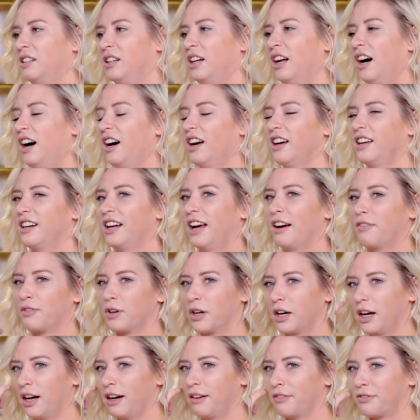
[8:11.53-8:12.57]
not
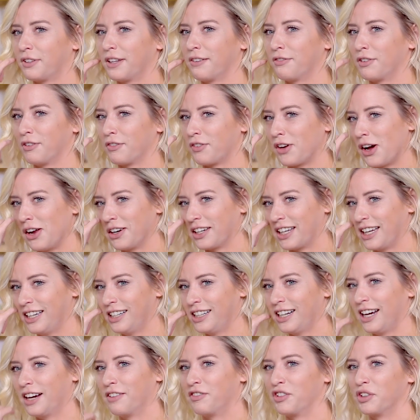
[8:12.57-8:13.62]
ever a flavor of cotton
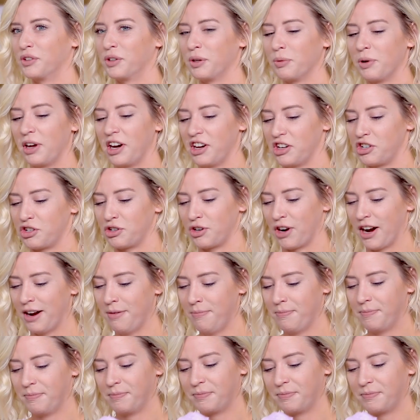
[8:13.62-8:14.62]
candy I have really wanted to try.